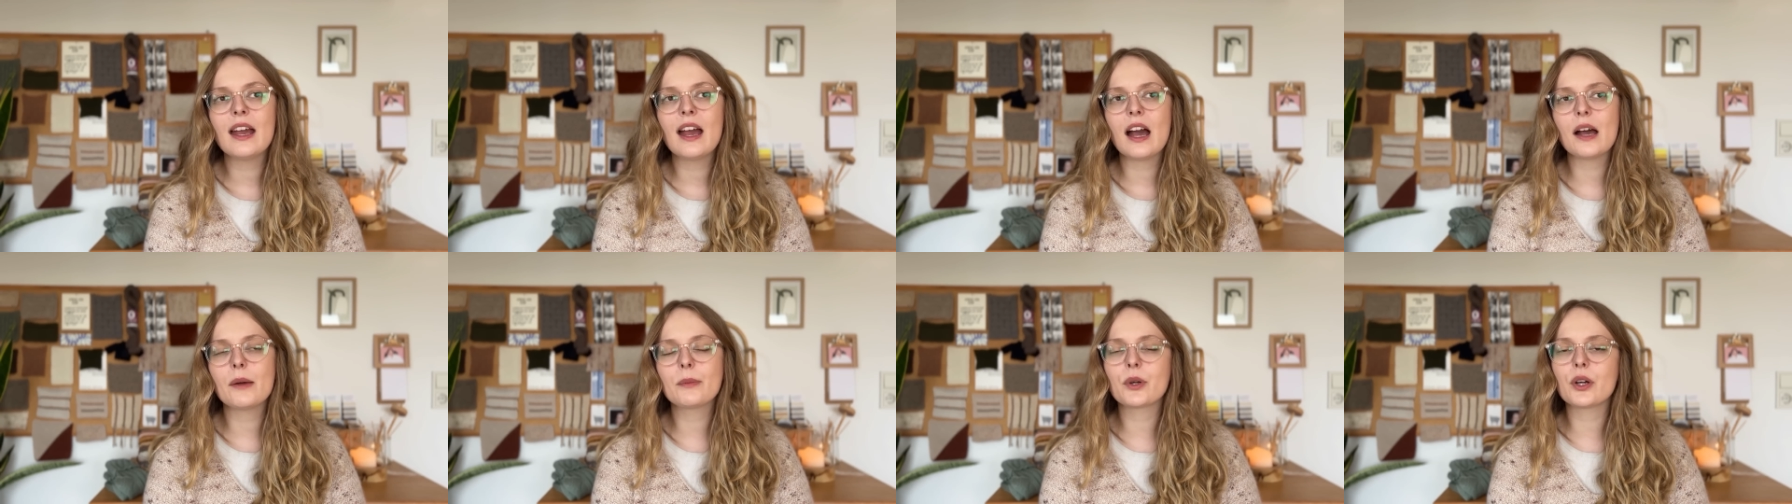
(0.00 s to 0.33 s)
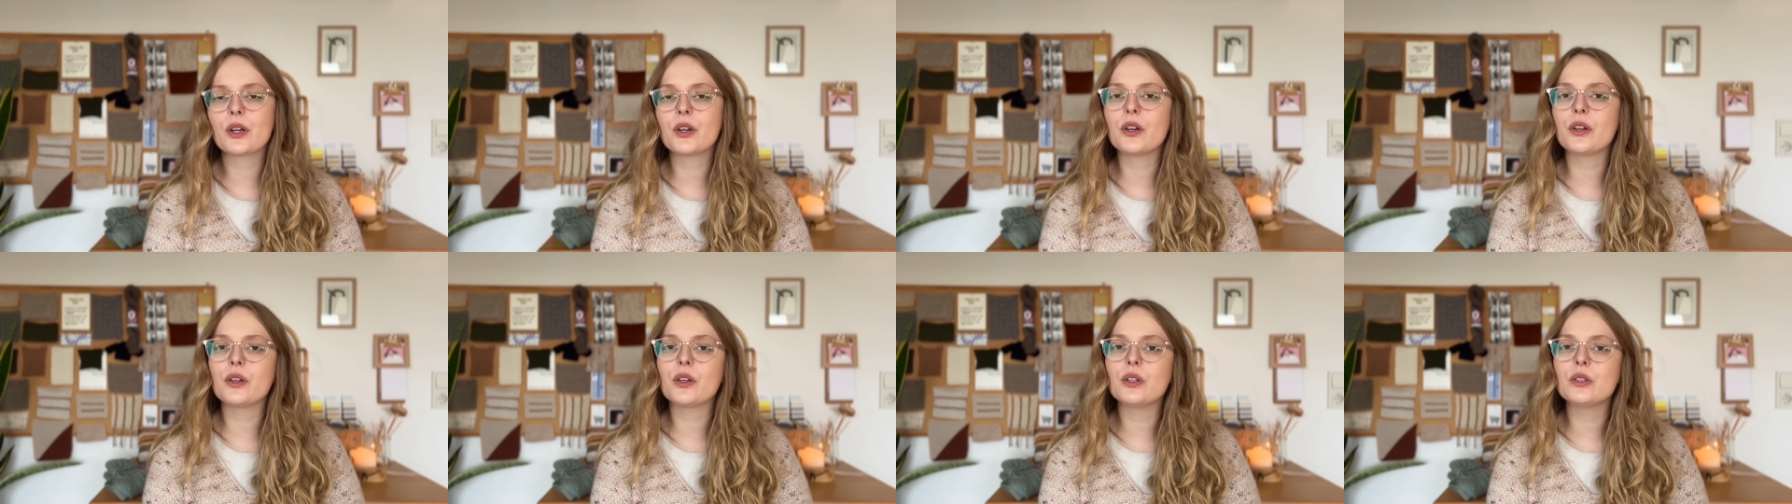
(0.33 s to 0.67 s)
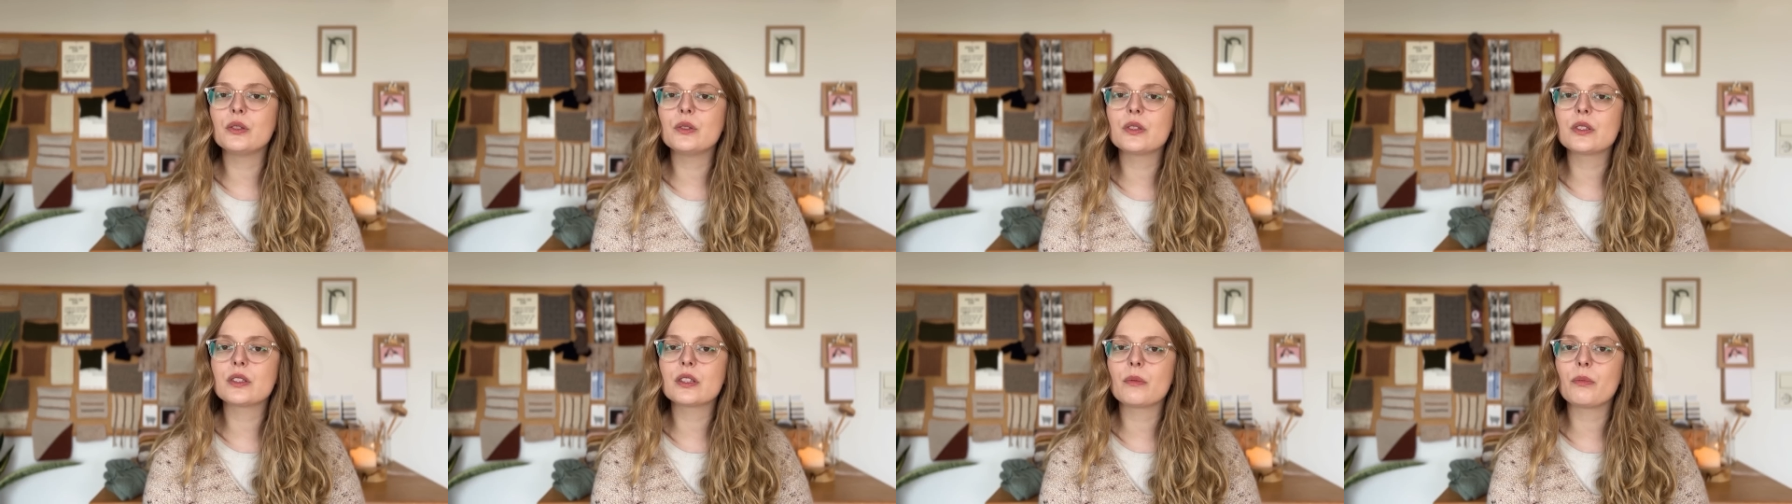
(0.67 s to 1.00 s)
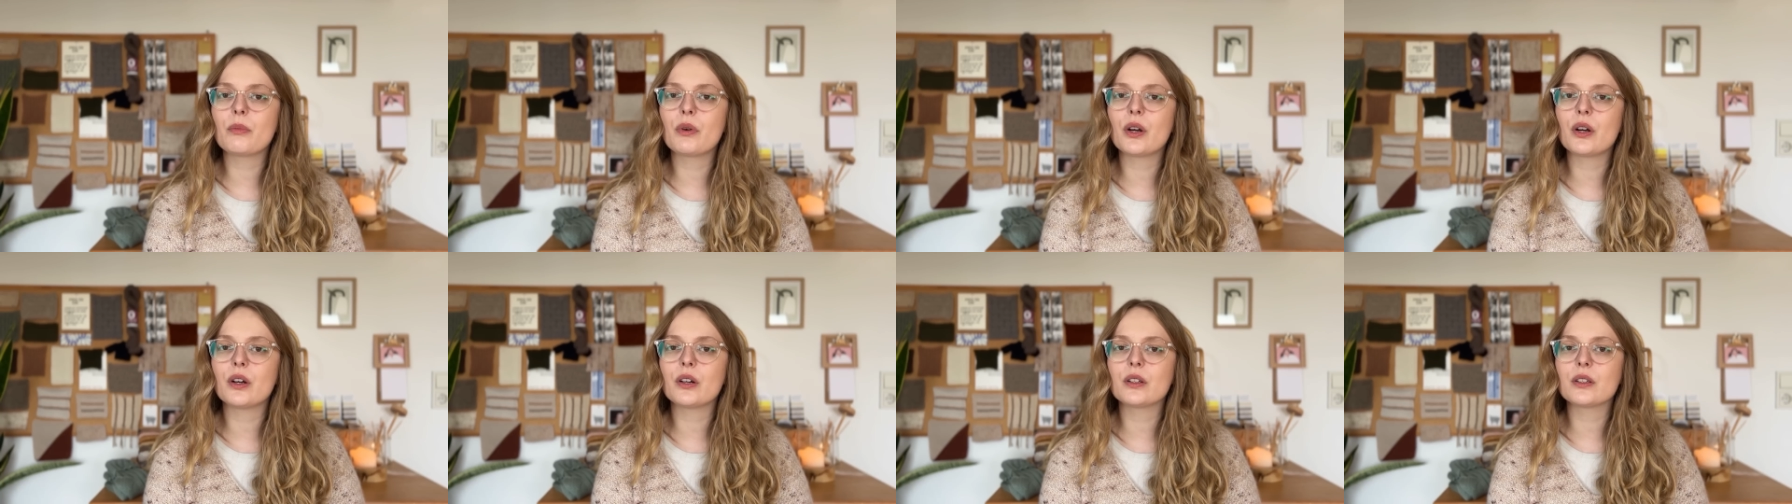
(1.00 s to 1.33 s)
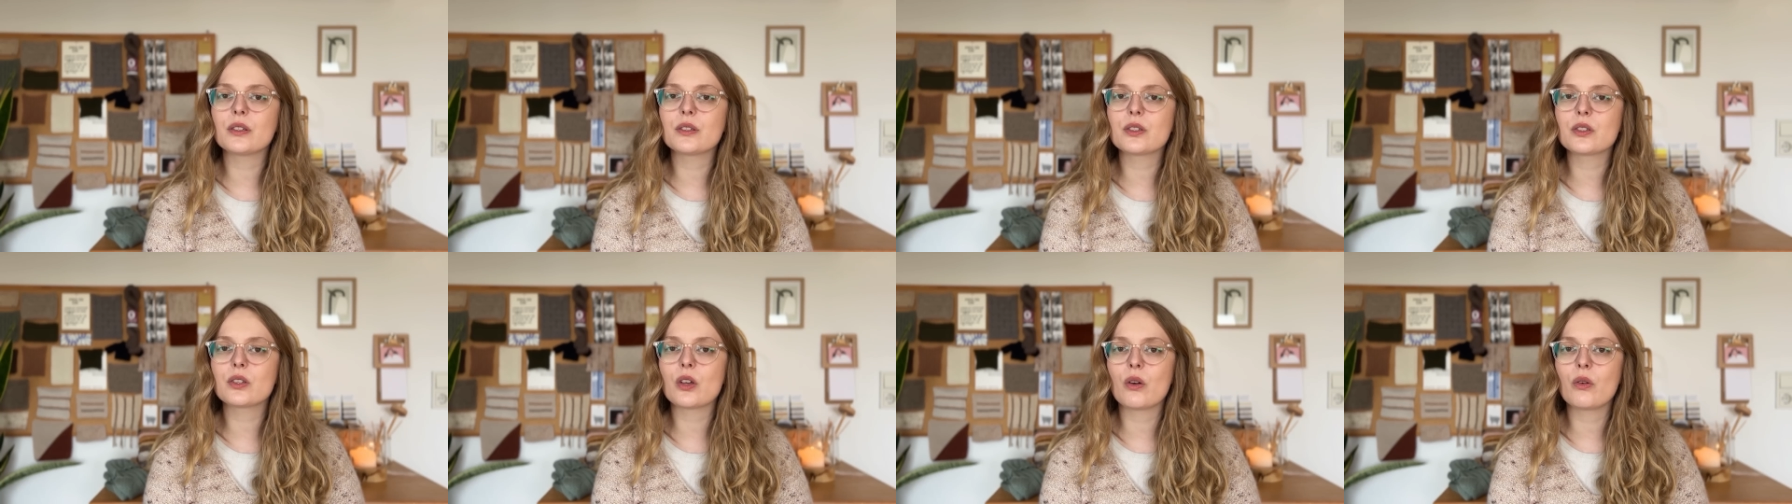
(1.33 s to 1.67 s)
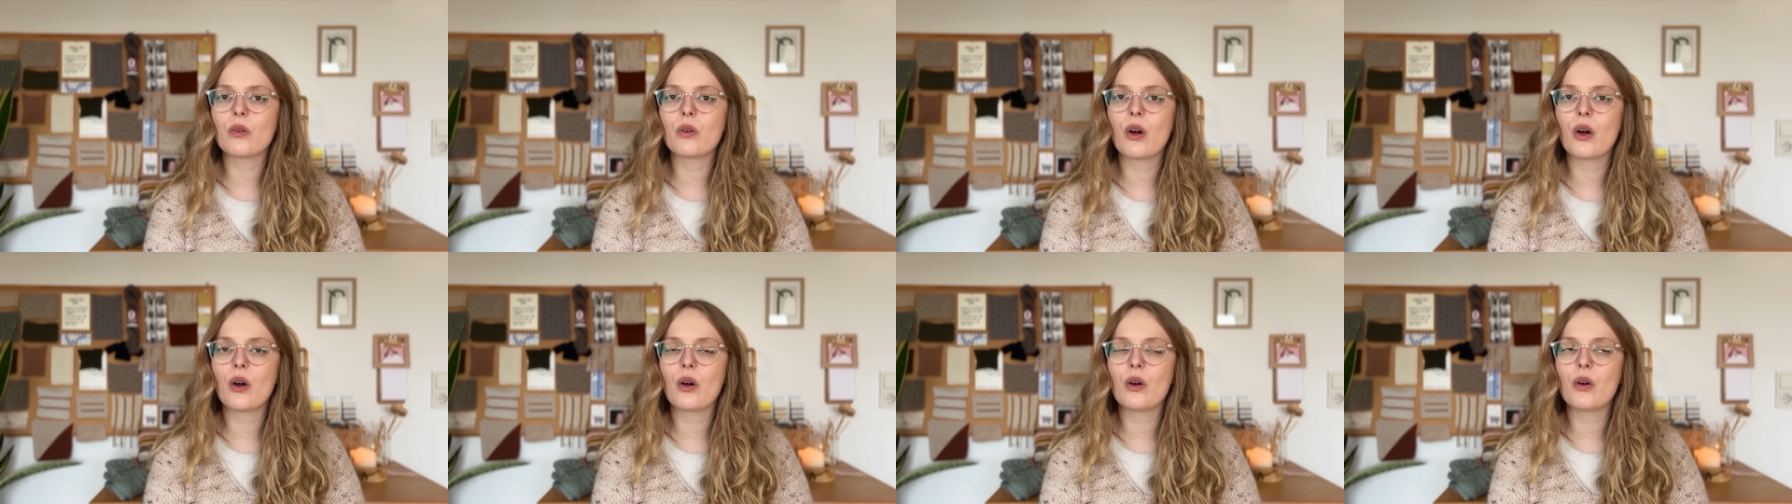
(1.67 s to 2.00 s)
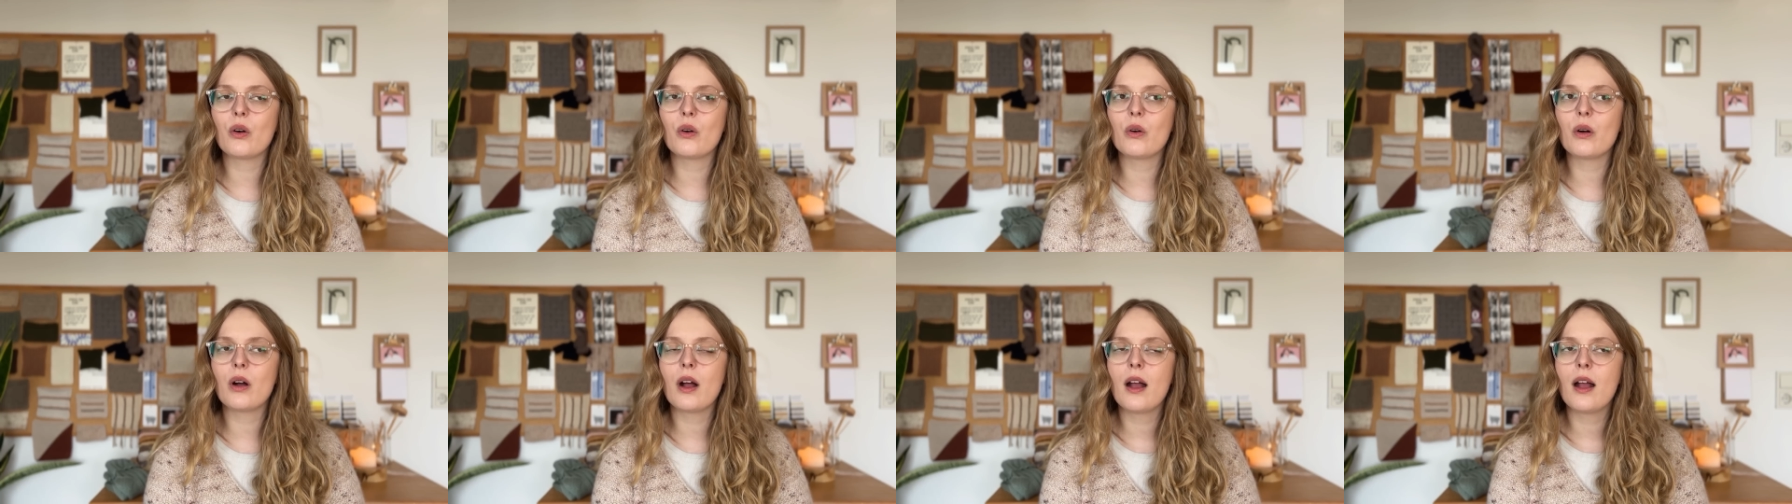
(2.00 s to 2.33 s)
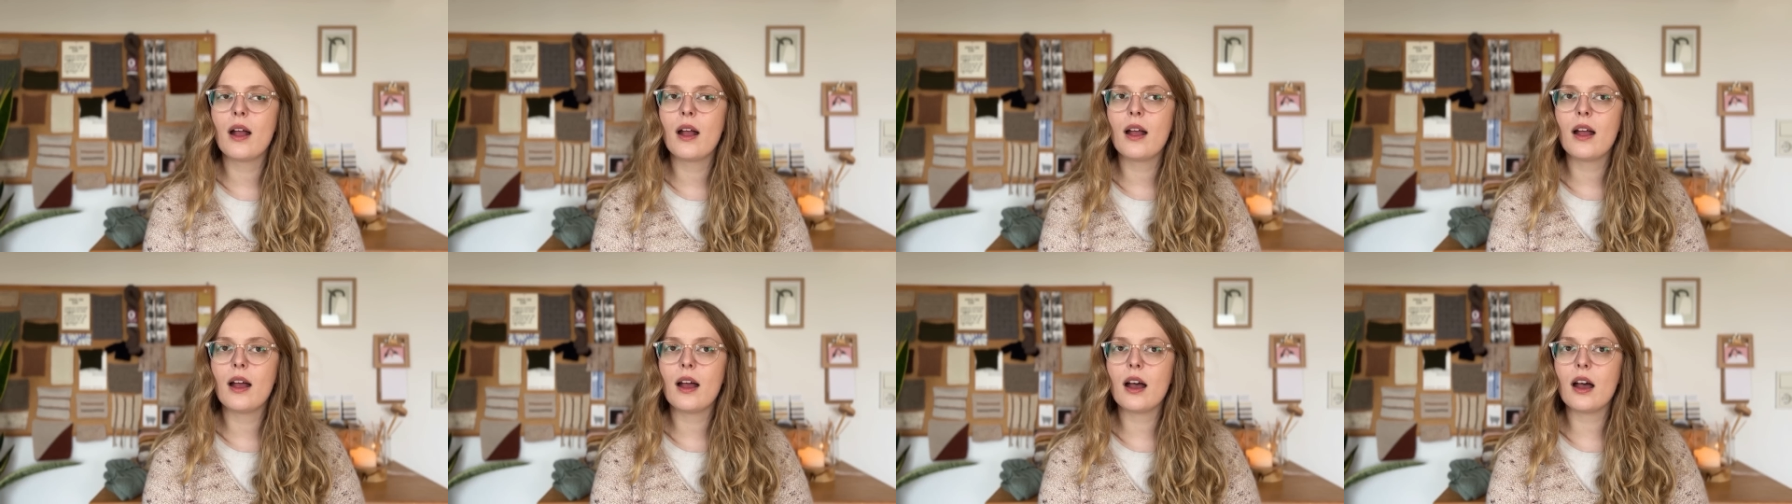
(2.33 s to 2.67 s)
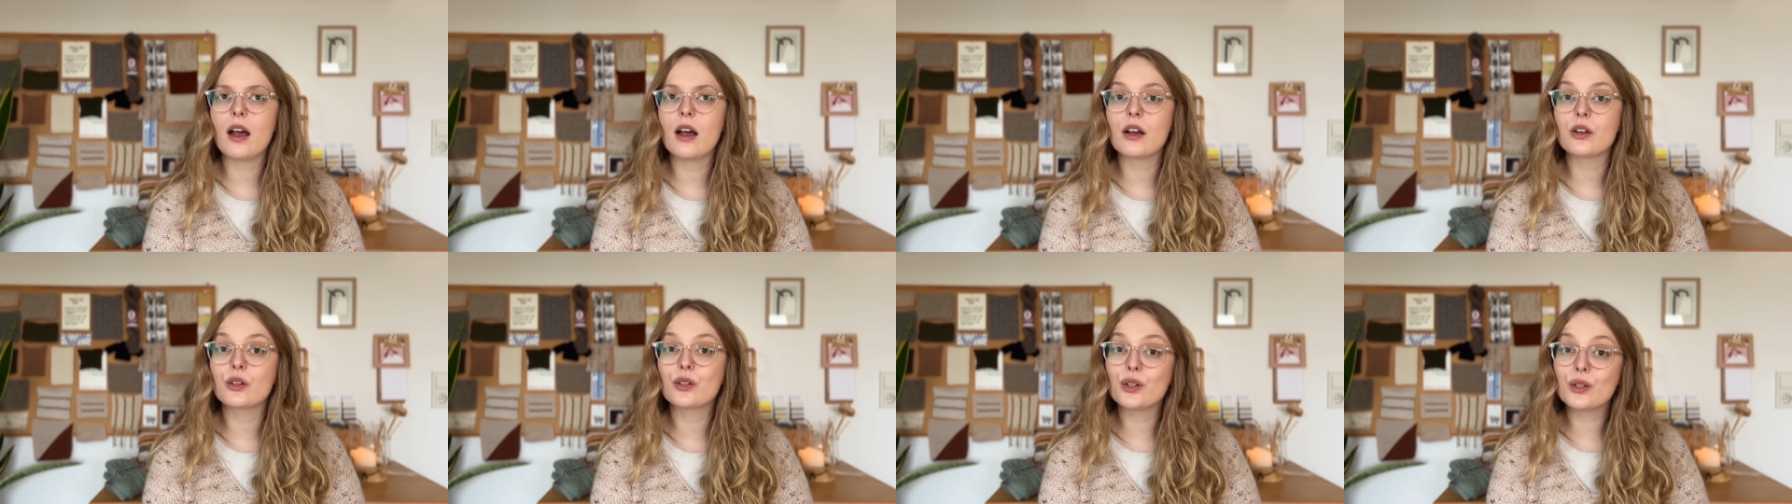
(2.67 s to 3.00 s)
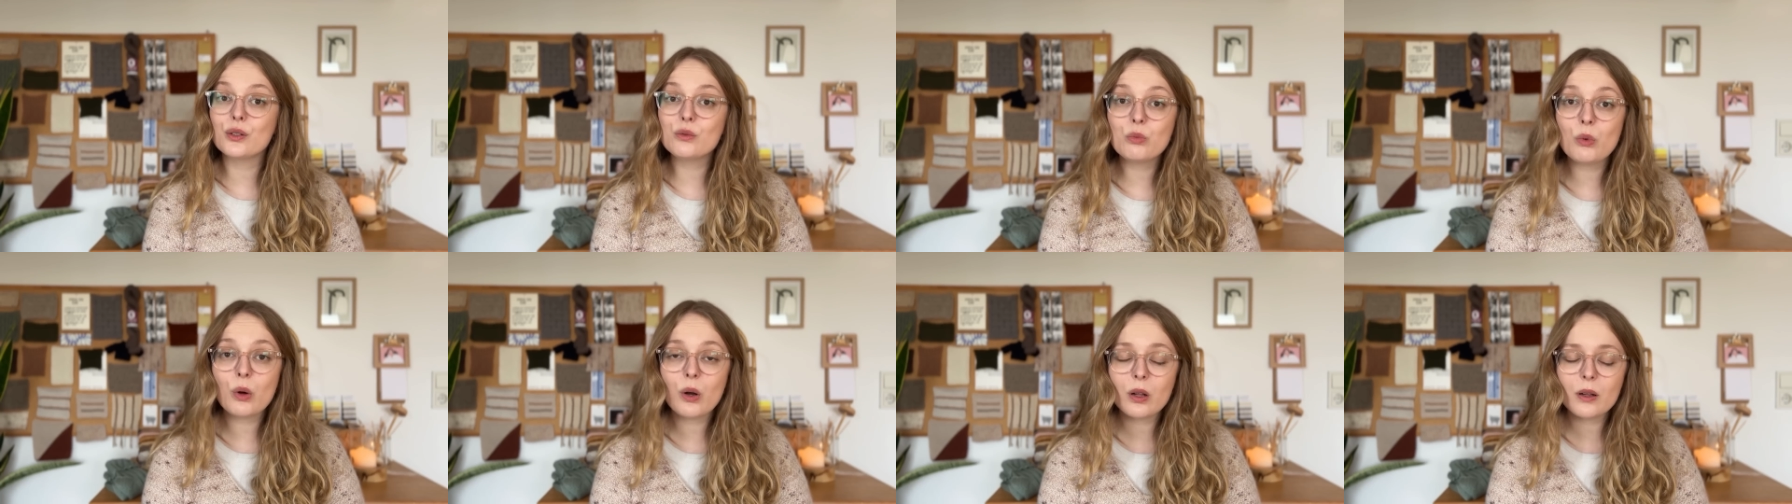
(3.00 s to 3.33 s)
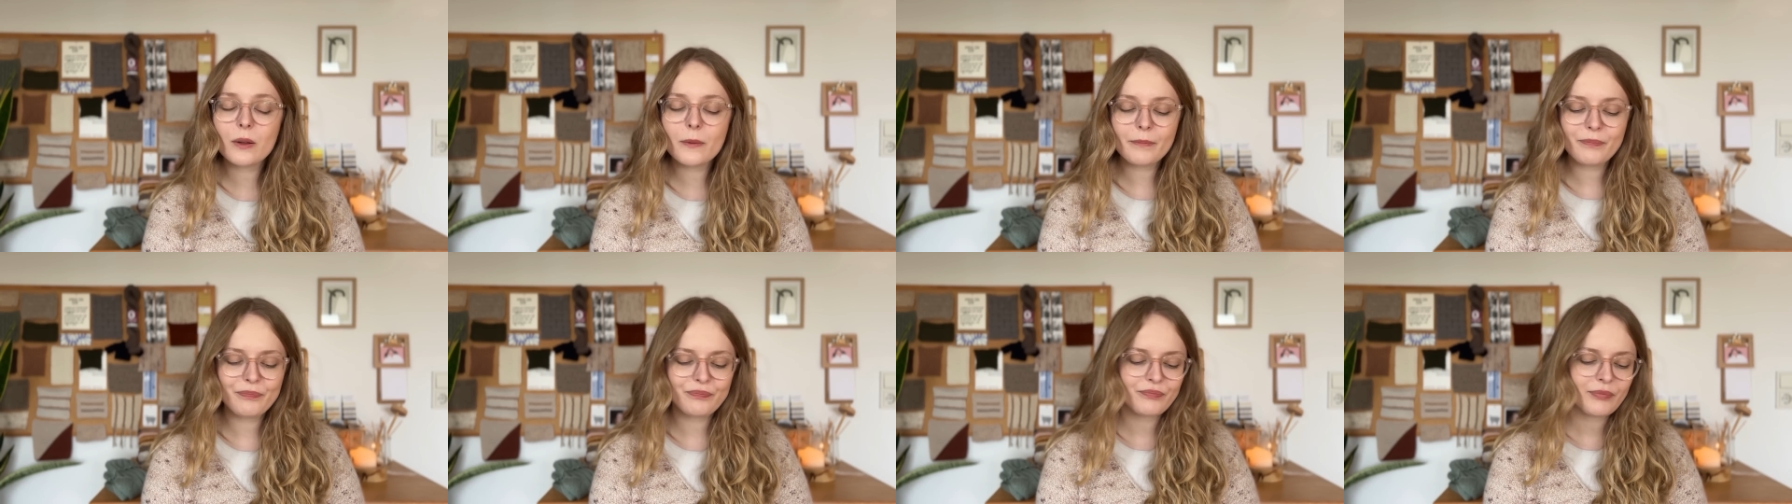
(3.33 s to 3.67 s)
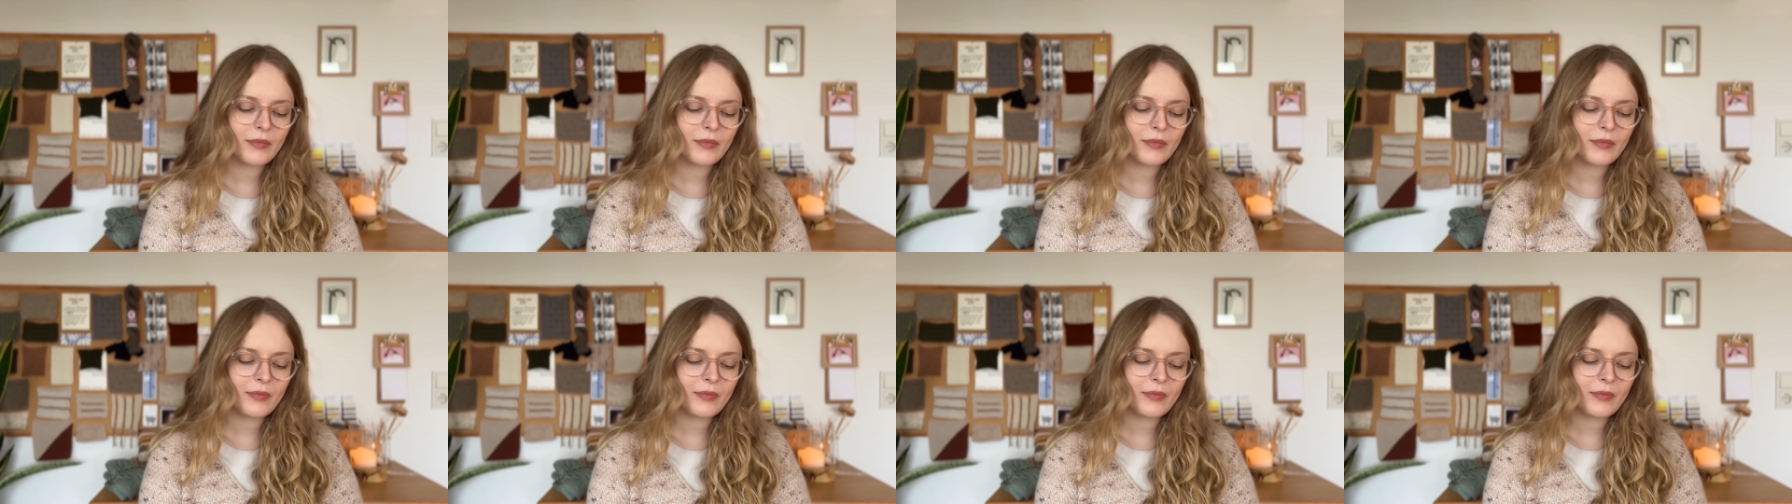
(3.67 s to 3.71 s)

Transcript: I'm going to use the Pearl Soho good wool.